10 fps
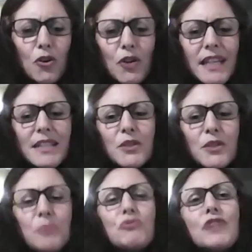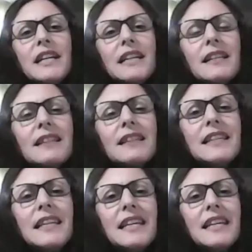is to bring
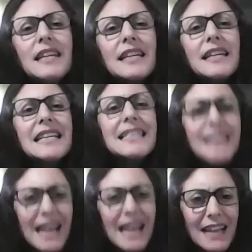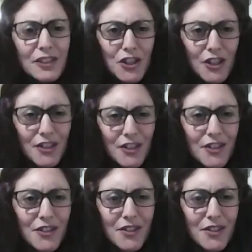the intelligence